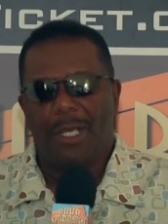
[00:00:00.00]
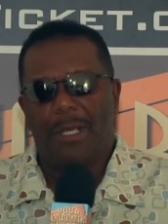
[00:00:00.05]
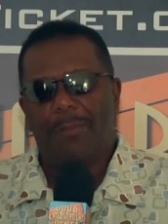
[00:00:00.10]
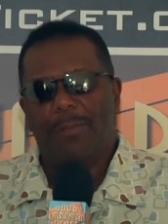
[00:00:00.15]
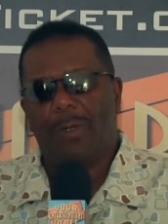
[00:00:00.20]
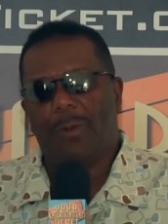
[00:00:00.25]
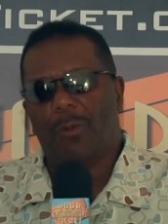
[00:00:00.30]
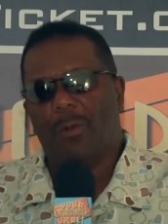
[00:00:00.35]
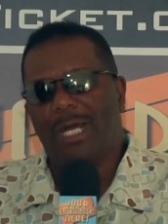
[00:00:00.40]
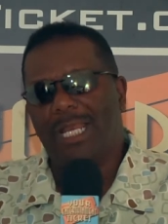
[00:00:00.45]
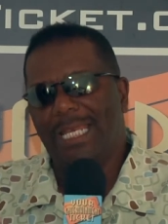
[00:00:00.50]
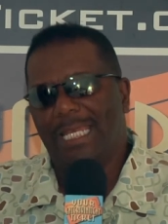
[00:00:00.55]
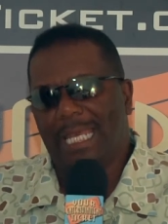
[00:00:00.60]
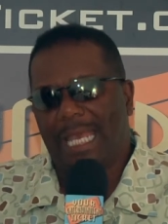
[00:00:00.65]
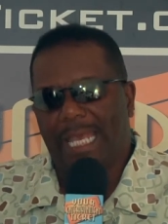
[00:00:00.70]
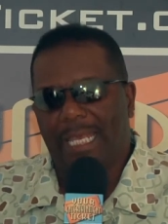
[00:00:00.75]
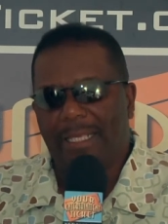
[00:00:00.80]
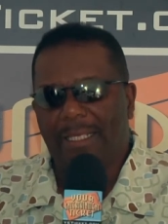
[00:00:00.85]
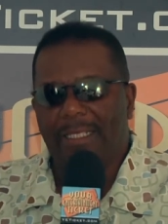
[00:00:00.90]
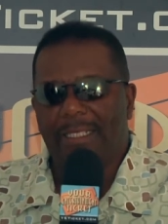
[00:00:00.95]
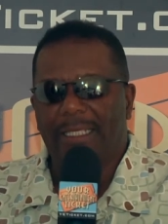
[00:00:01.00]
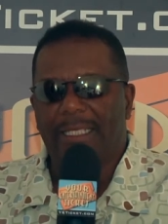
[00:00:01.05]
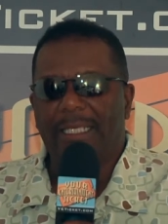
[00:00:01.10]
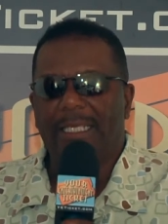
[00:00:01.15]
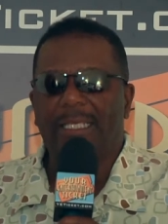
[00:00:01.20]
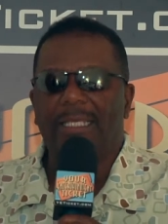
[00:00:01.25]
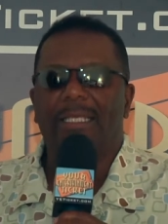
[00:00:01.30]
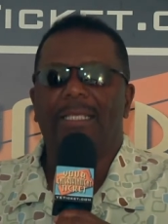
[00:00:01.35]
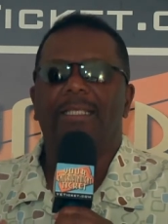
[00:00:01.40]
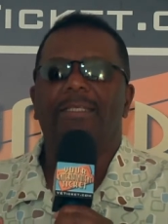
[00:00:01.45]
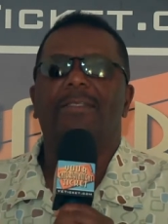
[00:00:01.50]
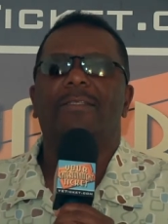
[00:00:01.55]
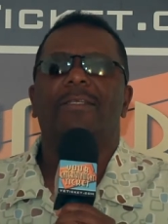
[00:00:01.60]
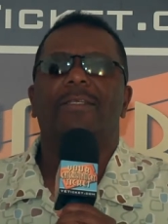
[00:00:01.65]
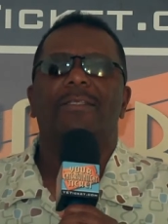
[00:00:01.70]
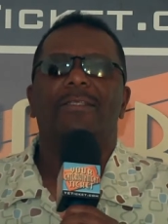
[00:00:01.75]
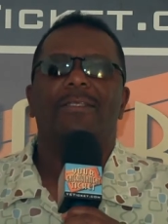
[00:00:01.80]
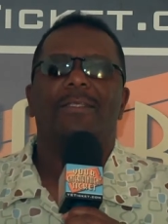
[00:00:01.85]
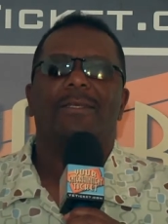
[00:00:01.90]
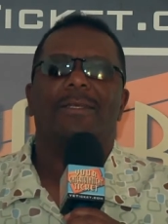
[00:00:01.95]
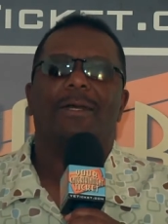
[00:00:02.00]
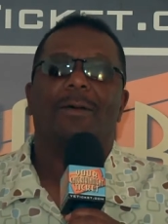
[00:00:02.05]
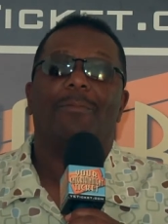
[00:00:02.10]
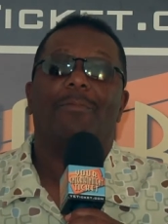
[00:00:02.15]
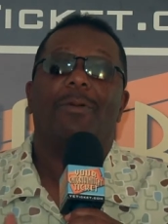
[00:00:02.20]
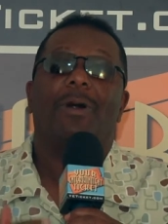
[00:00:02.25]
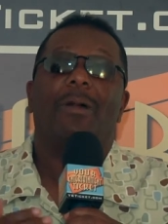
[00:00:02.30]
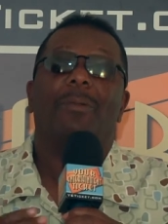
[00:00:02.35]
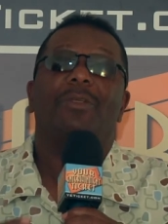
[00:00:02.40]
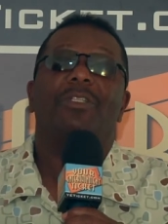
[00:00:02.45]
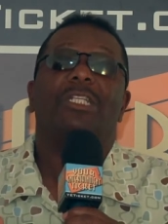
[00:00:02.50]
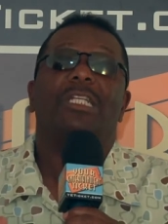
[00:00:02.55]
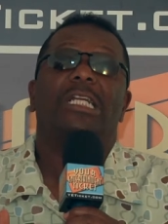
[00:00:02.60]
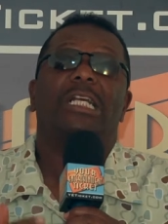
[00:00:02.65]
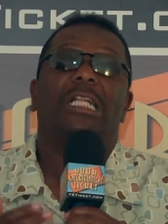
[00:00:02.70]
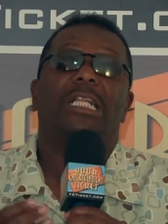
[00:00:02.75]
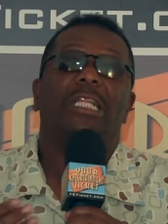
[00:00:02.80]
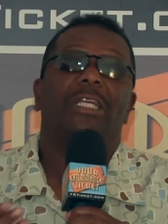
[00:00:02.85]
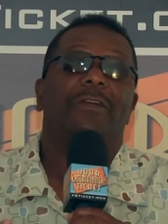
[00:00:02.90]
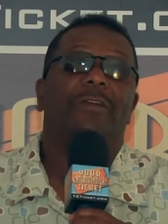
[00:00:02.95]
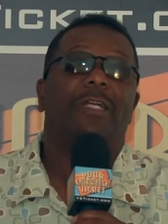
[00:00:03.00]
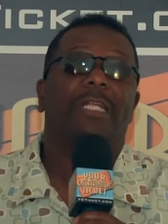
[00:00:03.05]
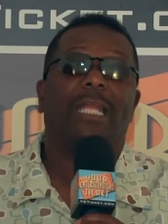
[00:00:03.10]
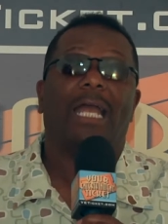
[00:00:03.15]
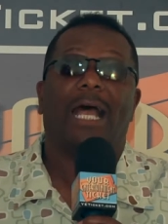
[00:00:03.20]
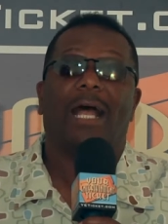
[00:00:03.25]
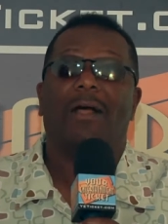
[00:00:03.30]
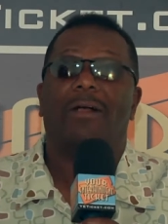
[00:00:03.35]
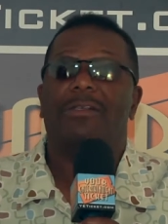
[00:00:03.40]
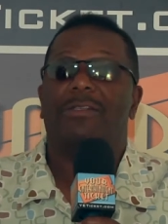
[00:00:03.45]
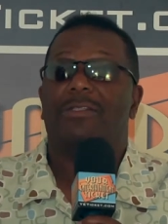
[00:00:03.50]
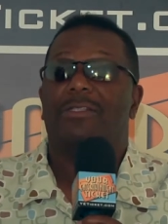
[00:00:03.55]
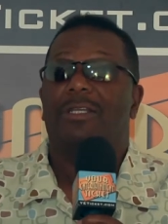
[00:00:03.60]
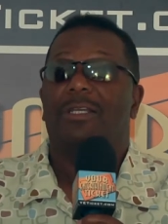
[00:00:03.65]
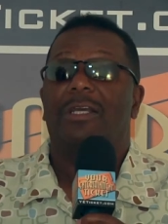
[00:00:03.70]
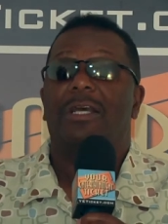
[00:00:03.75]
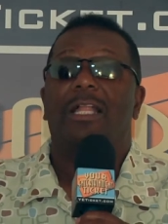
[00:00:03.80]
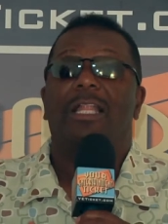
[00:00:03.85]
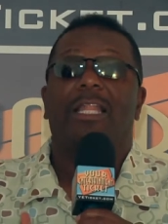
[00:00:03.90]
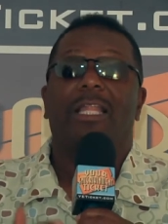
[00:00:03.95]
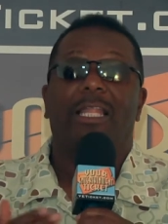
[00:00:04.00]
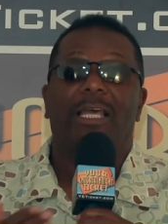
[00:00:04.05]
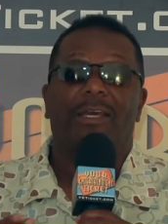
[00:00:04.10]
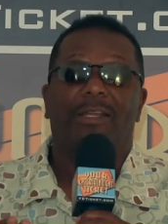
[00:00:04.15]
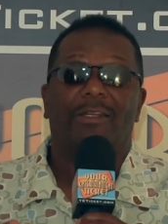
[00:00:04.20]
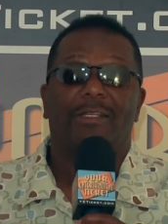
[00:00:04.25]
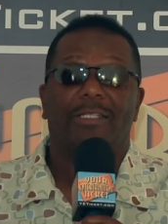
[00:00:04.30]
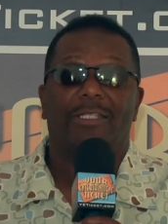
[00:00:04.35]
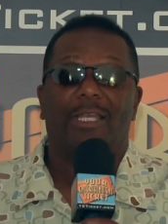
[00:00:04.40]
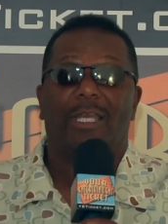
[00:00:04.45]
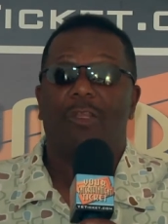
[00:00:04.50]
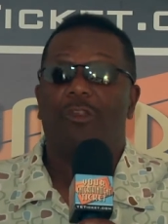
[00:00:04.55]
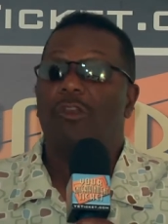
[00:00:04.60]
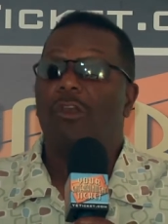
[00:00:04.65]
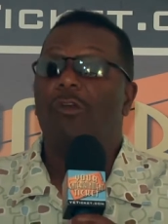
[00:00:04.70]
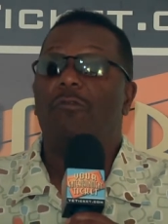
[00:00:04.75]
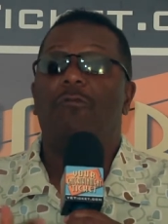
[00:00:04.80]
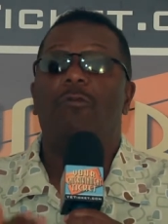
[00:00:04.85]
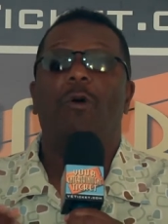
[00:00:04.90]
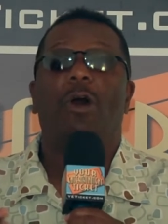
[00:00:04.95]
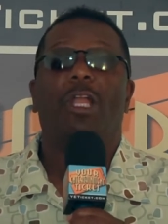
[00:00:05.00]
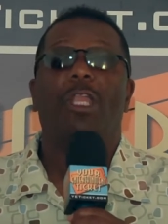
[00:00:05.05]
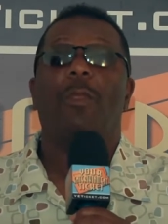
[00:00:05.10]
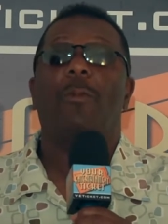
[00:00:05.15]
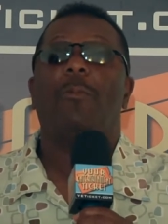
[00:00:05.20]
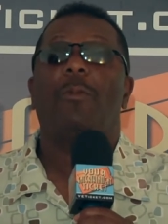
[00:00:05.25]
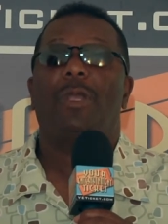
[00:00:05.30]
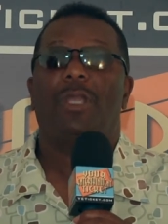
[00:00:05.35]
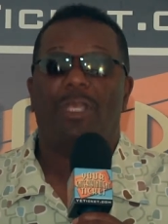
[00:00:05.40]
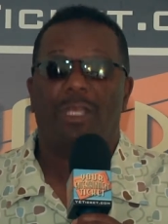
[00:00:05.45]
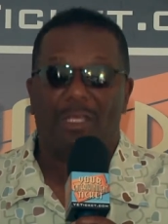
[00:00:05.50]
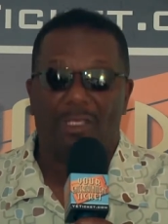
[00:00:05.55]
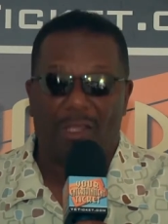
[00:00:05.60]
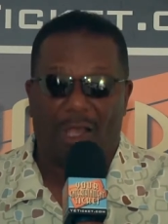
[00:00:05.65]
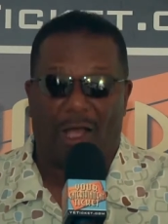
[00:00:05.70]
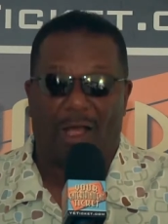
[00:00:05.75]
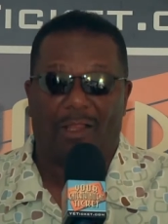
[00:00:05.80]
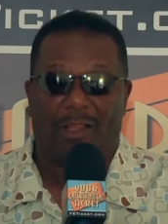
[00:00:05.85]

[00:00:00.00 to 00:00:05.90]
But one day, he gets this publishing clearinghouse letter said, "You've won $1 million."